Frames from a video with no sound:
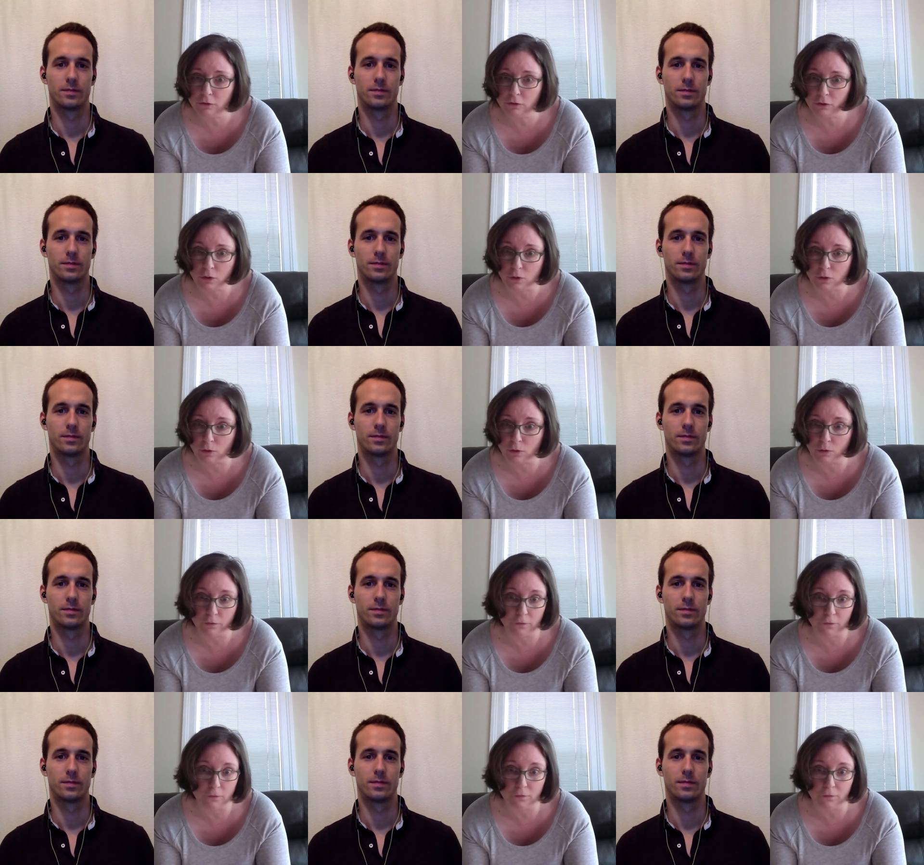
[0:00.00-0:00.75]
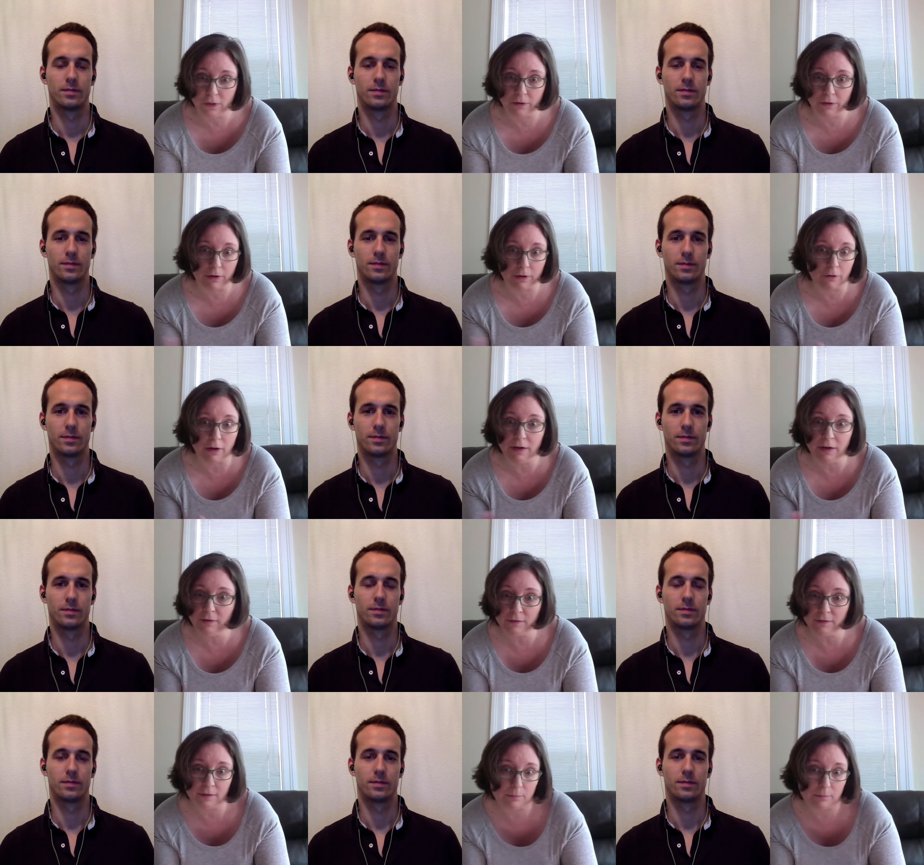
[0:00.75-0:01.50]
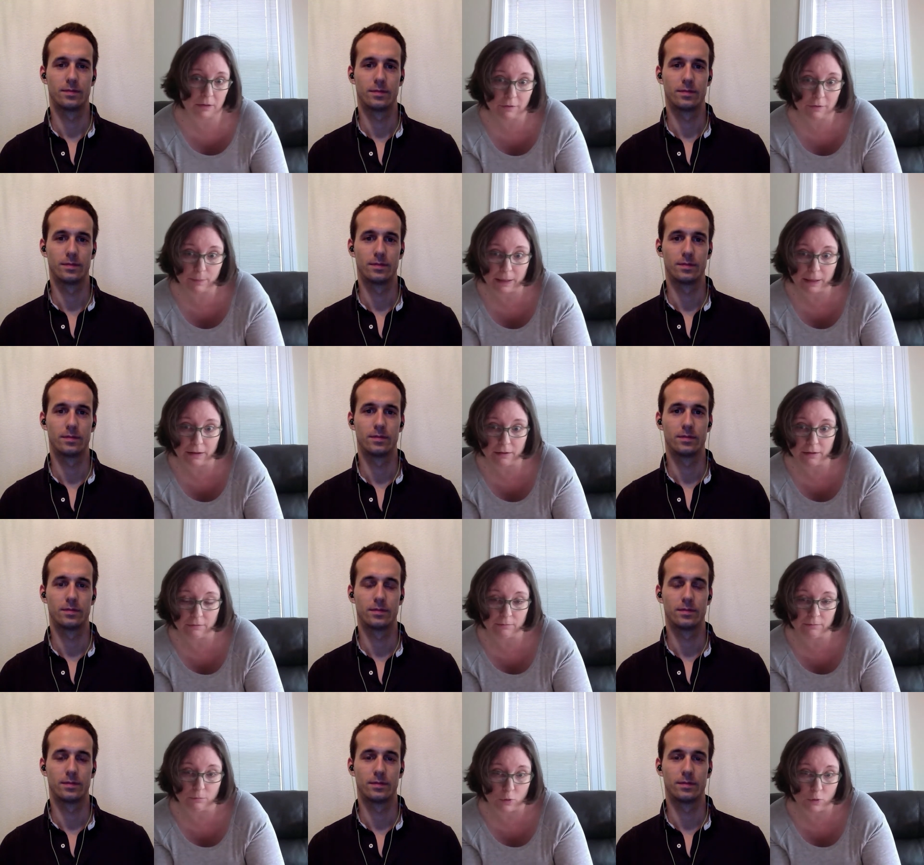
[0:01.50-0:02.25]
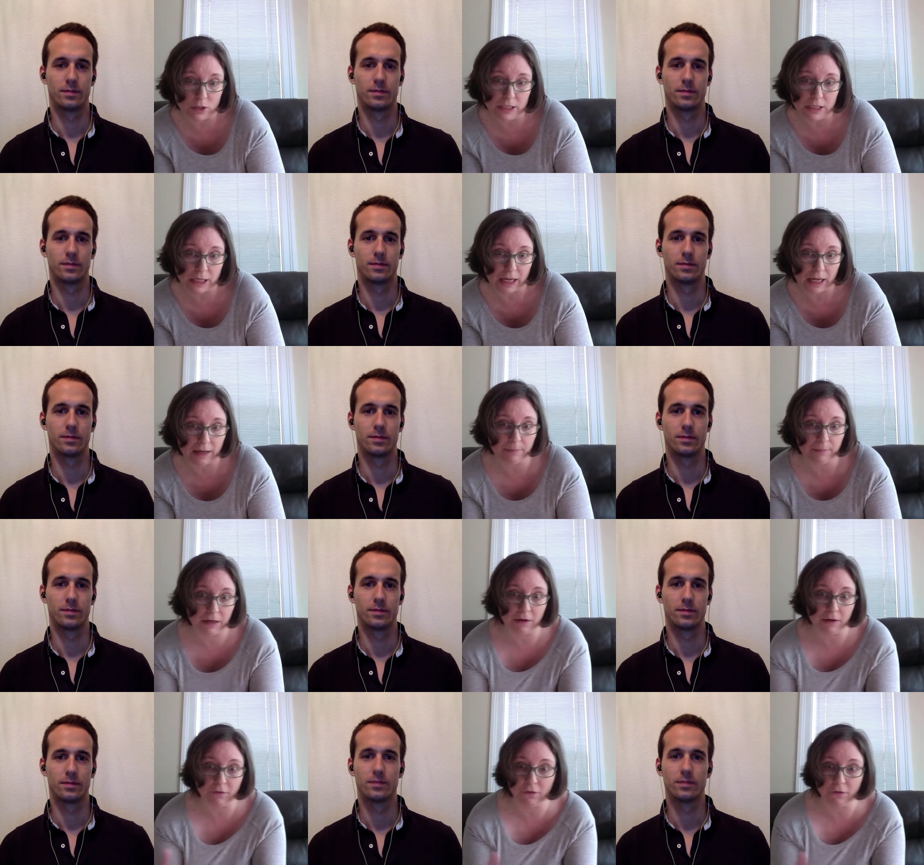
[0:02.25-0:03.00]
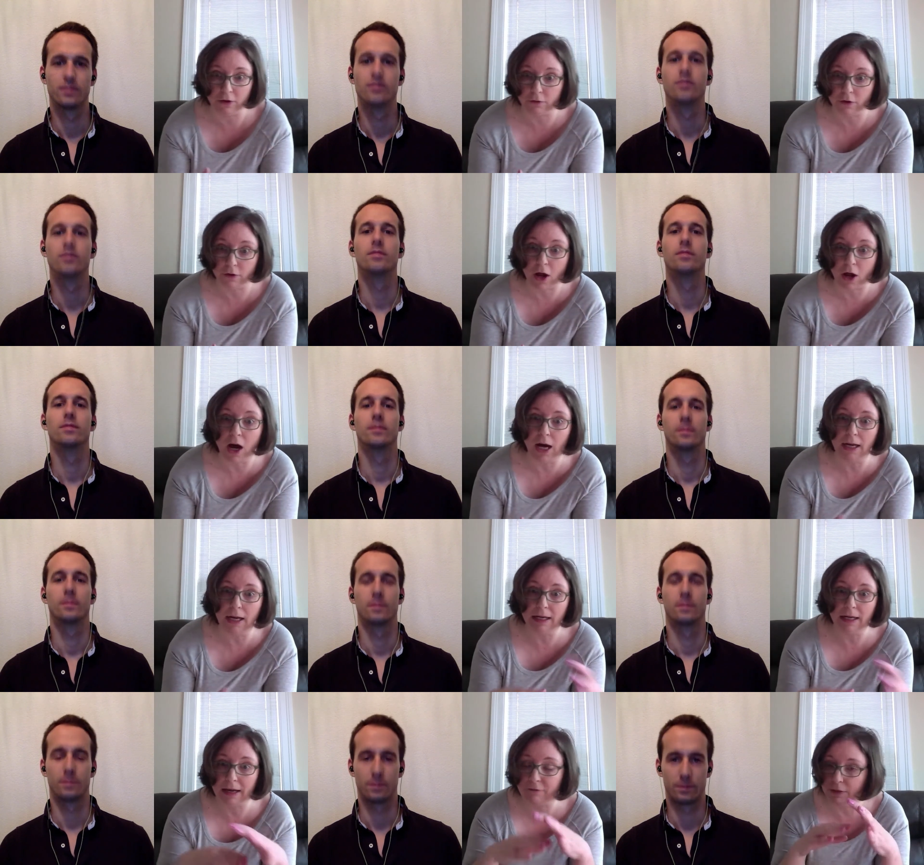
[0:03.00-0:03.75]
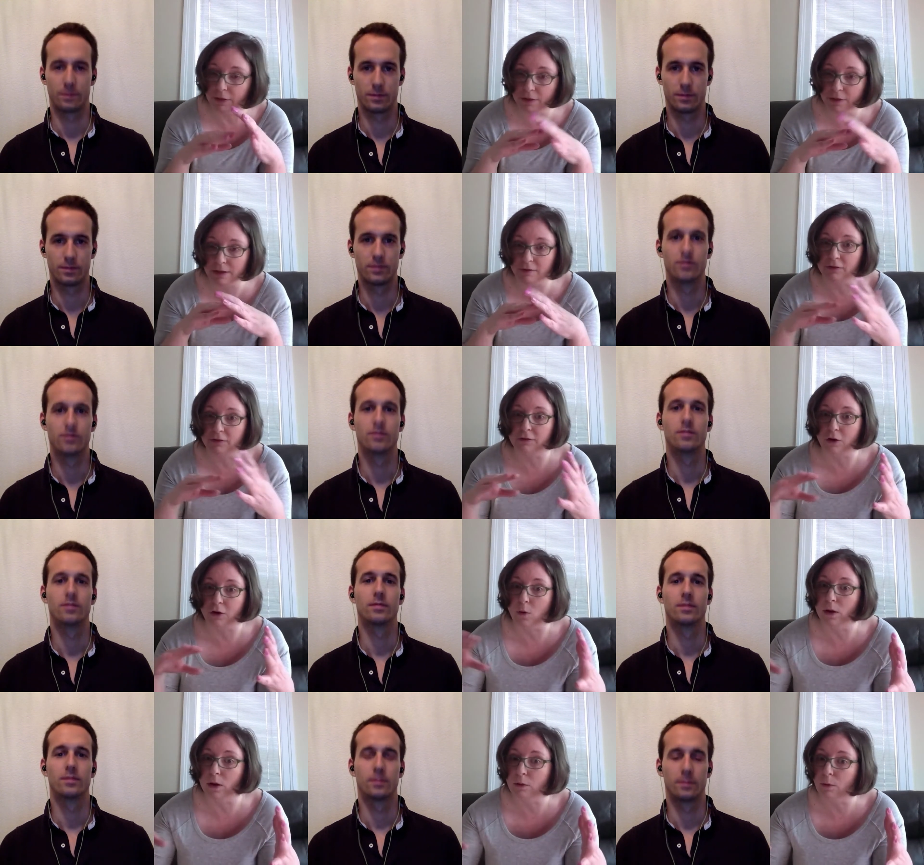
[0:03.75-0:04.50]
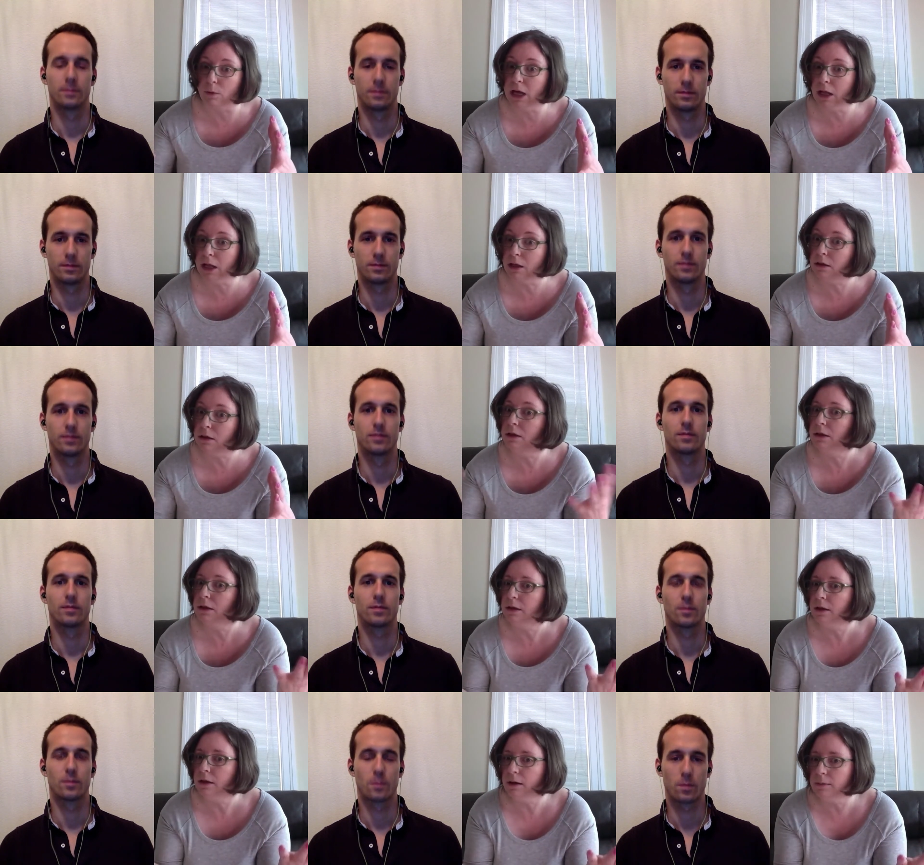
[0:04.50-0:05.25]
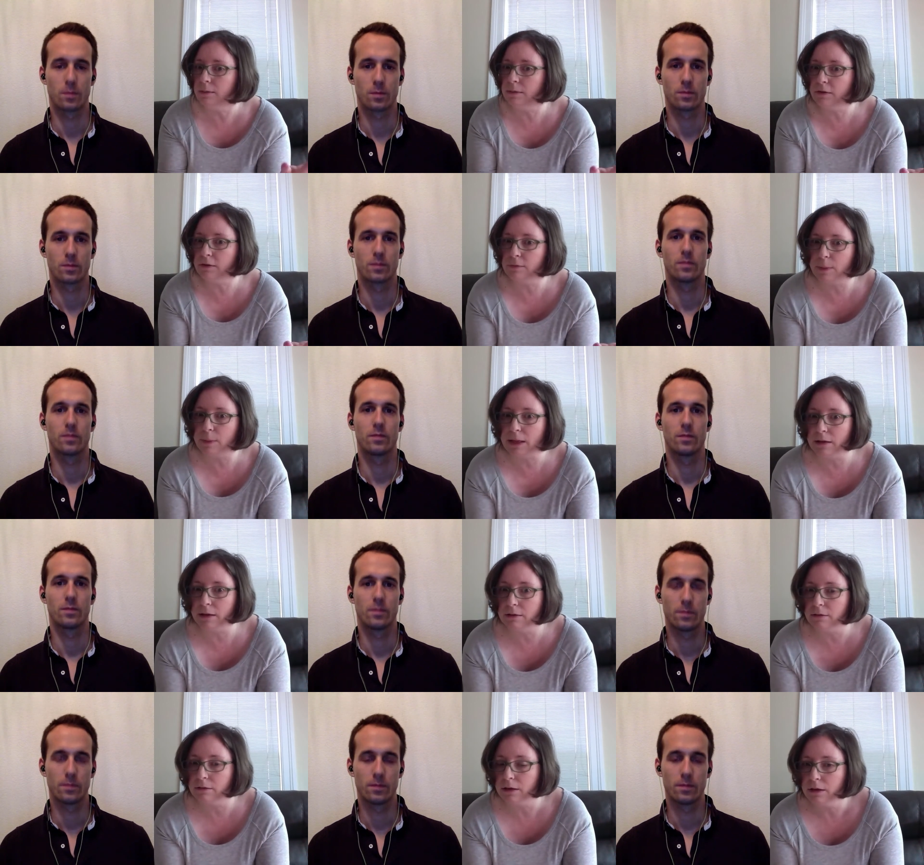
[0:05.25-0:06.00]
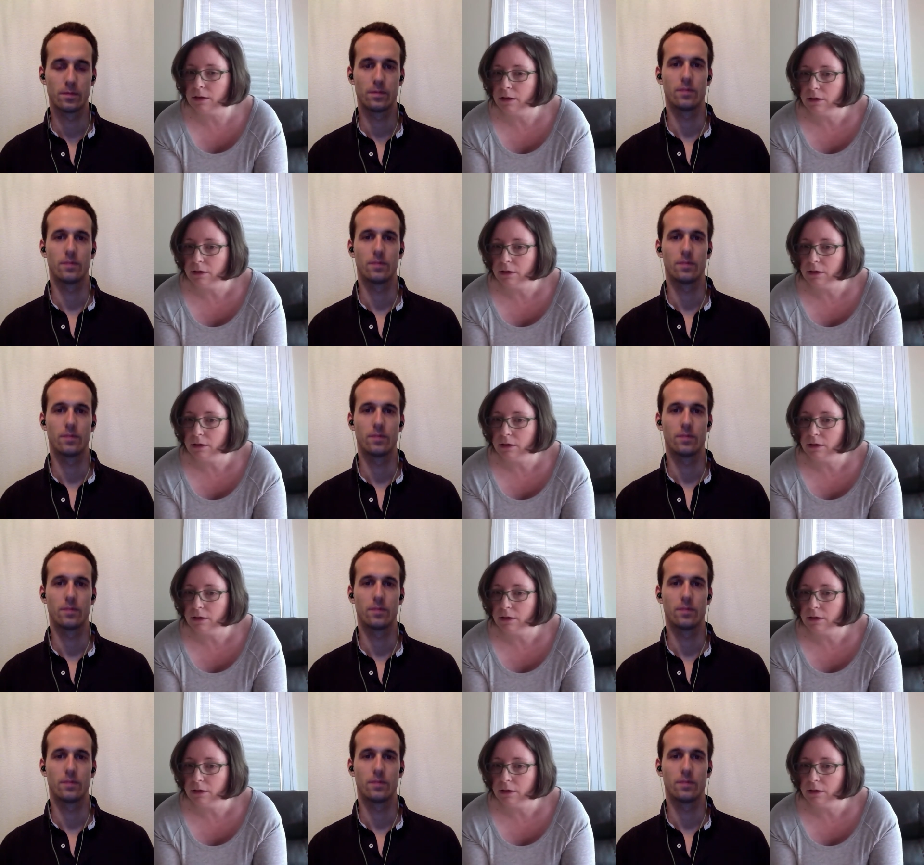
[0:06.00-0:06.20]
Speaker 1: So if they're in crisis, I'm going to spend more time. And if they're not and everything's going well, I'm going to spend